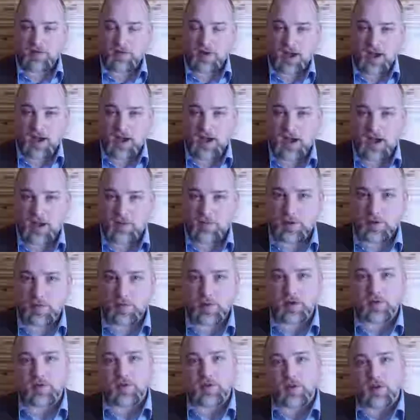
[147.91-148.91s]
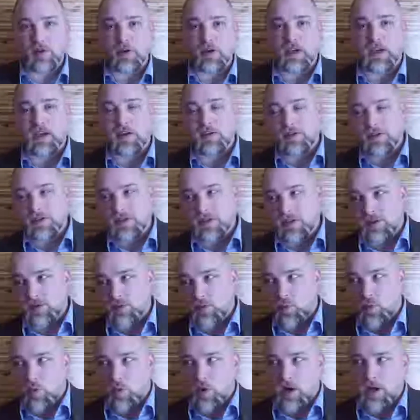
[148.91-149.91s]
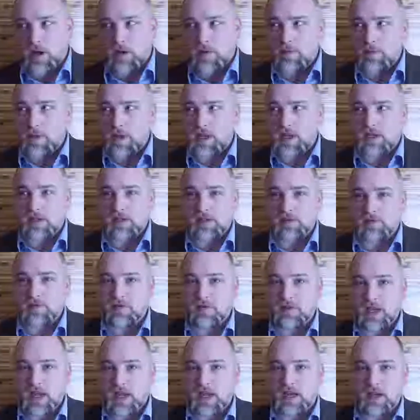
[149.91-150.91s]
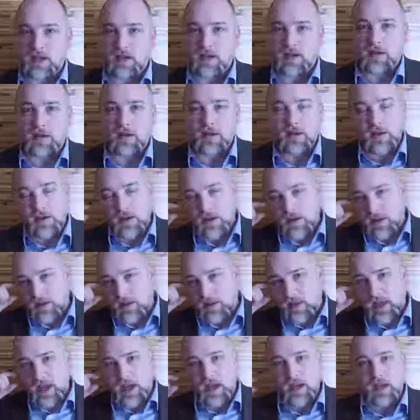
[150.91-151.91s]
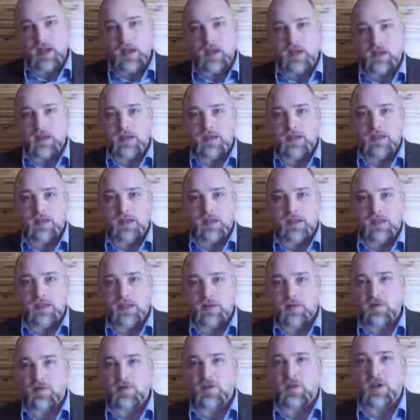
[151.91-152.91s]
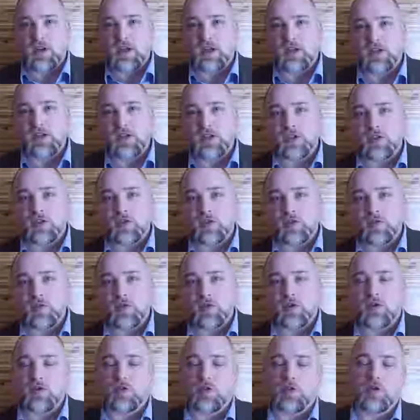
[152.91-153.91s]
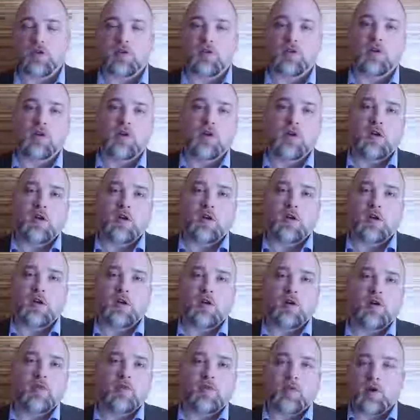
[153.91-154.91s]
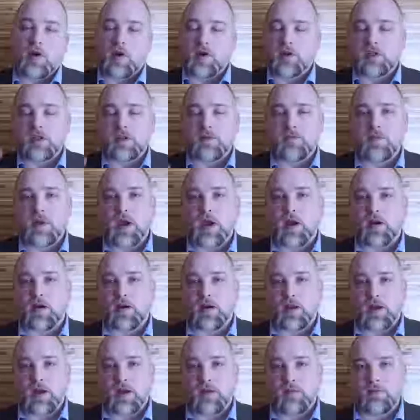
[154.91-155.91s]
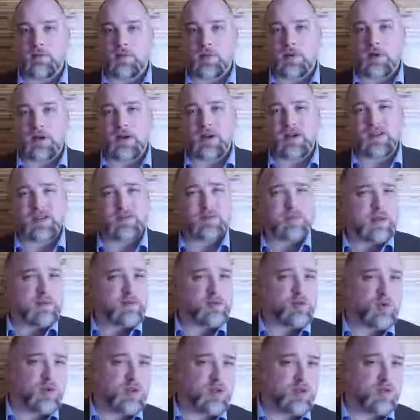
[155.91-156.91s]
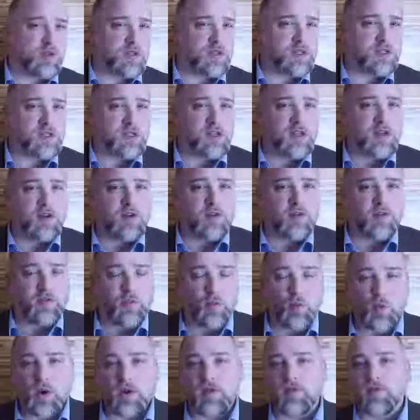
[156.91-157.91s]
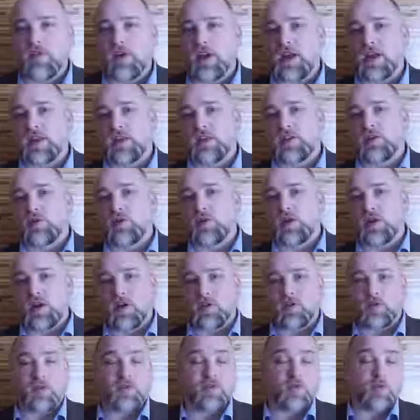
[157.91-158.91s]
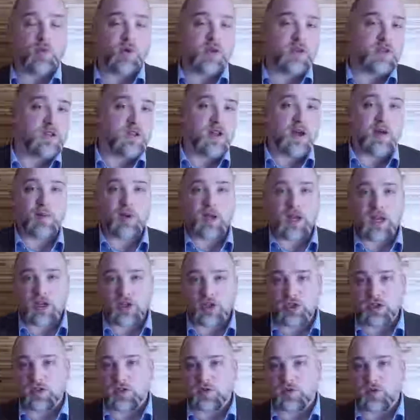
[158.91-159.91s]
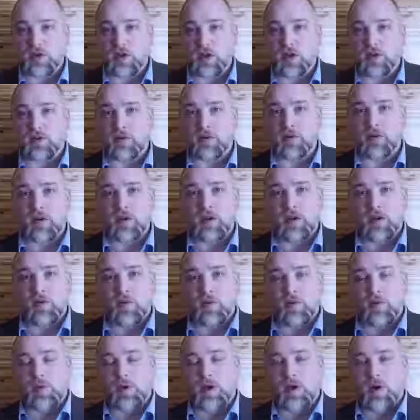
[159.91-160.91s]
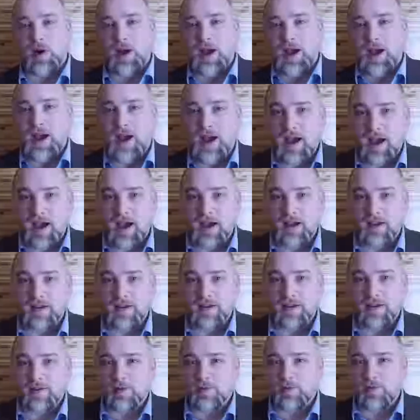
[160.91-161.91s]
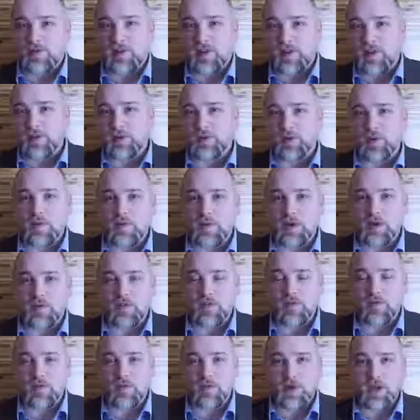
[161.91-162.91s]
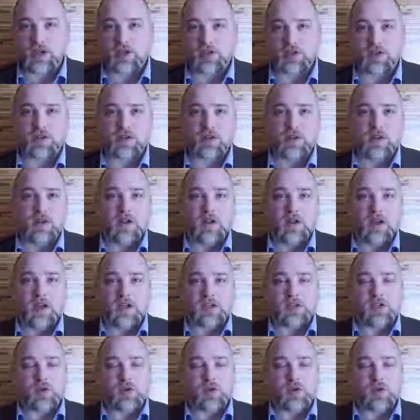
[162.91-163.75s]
of aha moment of, look, here's this one piece of data that doesn't fit into your overarching paradigm. Sometimes we do this from one faith to another, from one denomination to another, where we go, aha, we've got this one bit of information. And